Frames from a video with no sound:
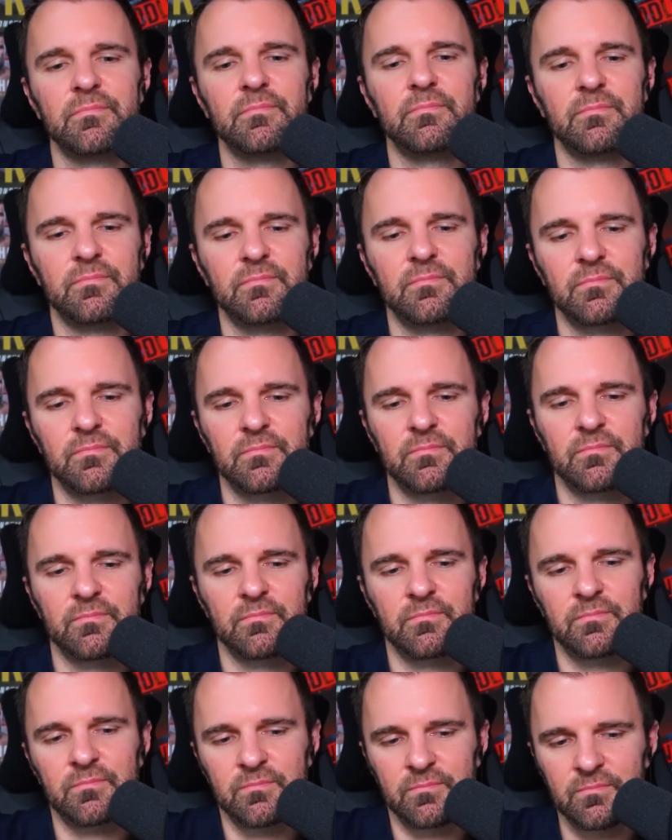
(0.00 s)

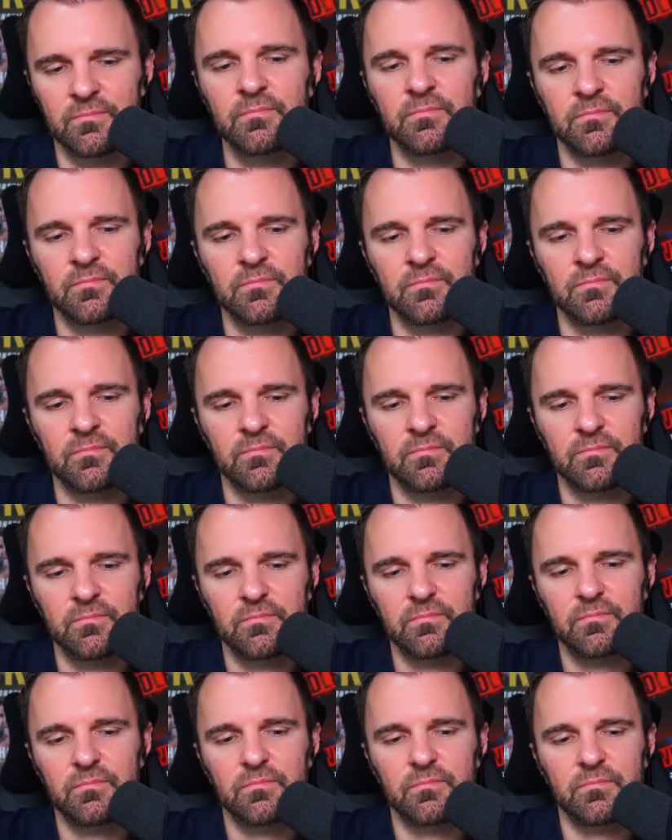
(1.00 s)

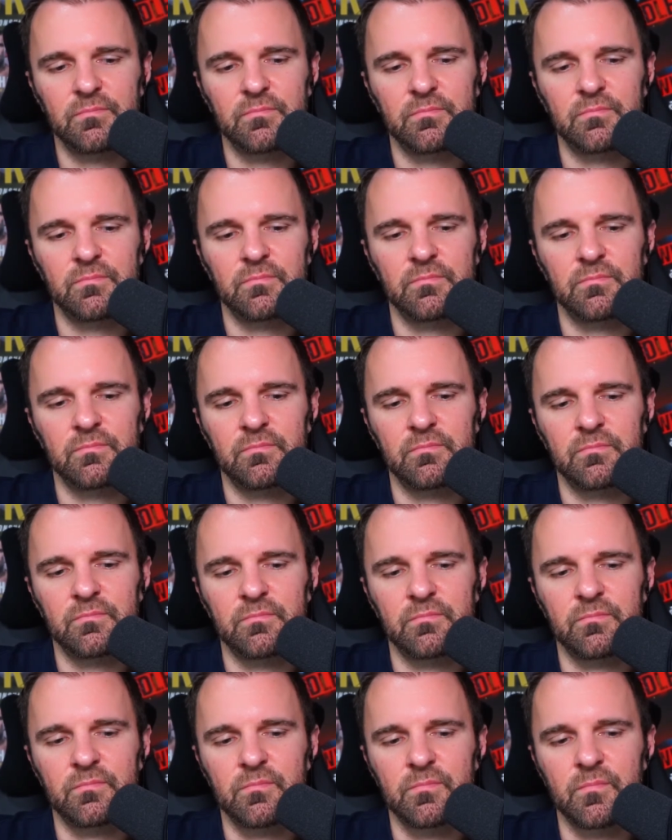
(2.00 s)

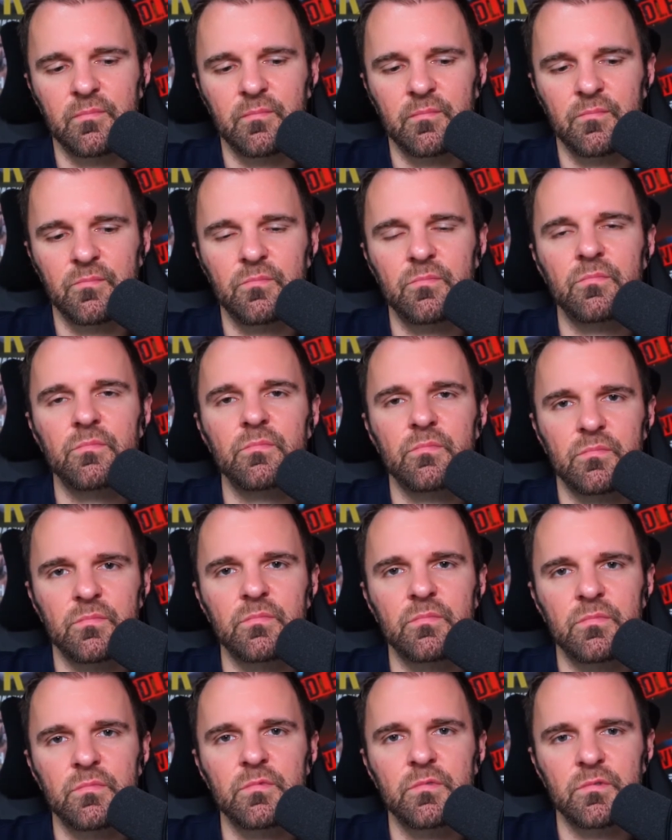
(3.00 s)

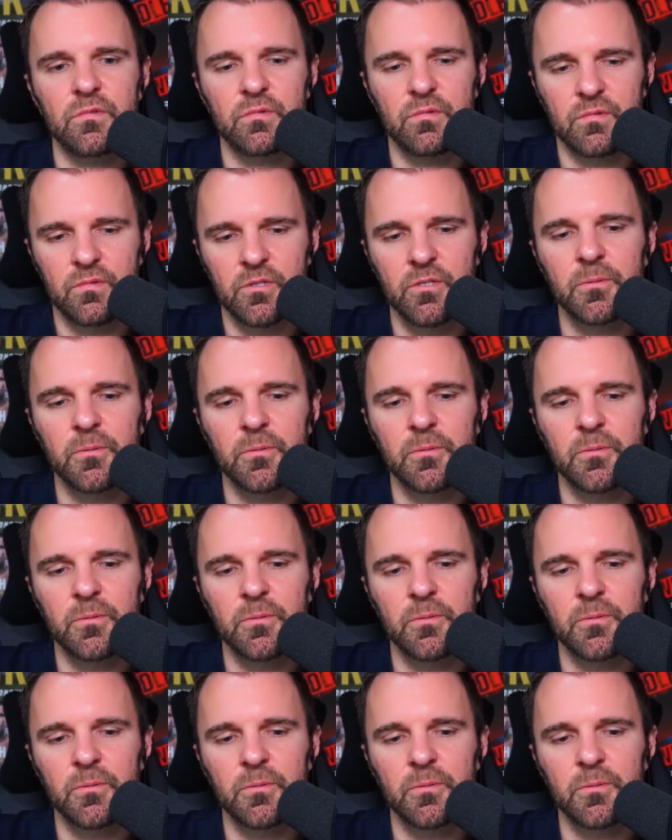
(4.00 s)
The person shown says nothing.